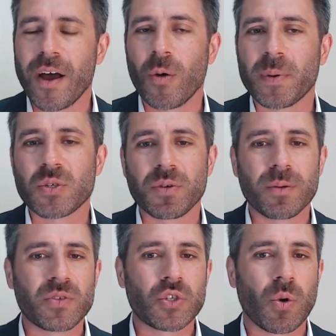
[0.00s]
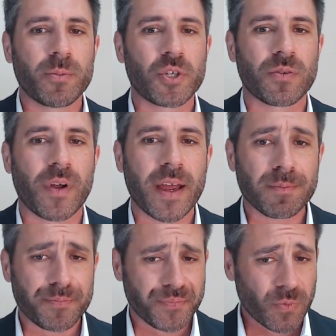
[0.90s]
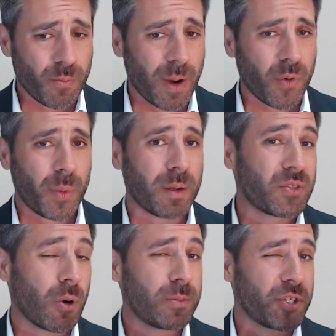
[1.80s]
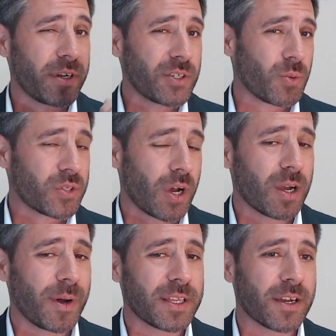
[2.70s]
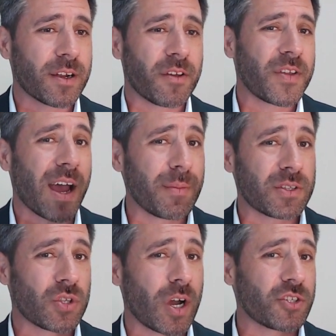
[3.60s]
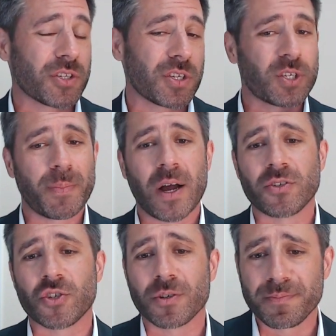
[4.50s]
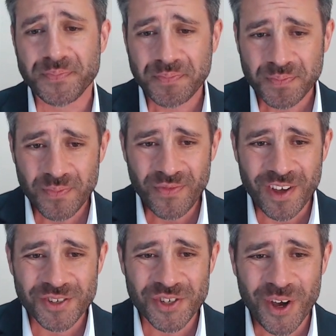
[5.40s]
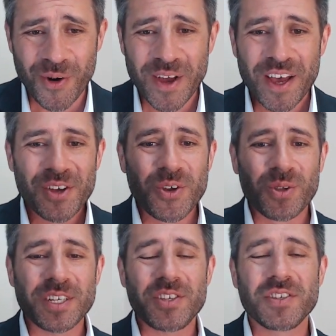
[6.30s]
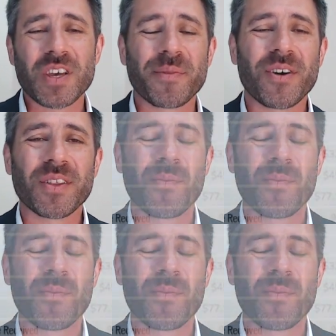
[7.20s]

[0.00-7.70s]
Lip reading: help us with absorption rate. Remember what absorption is? We'll talk about that another time. It's not just a sponge. So, new listings coming on